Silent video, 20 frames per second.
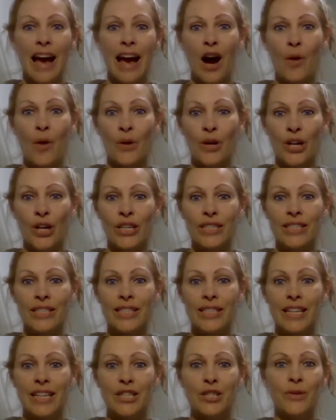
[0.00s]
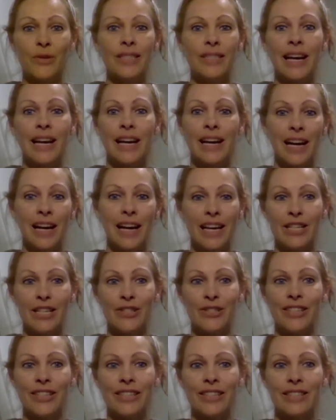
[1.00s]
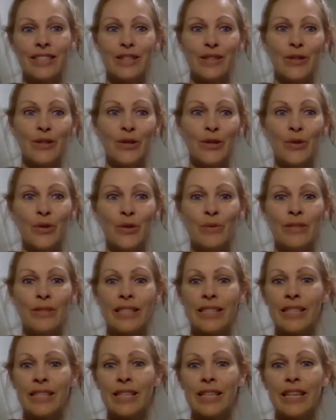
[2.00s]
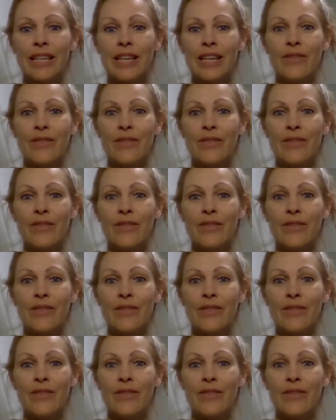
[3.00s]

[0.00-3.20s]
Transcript: hour to get to a psychiatrist who didn't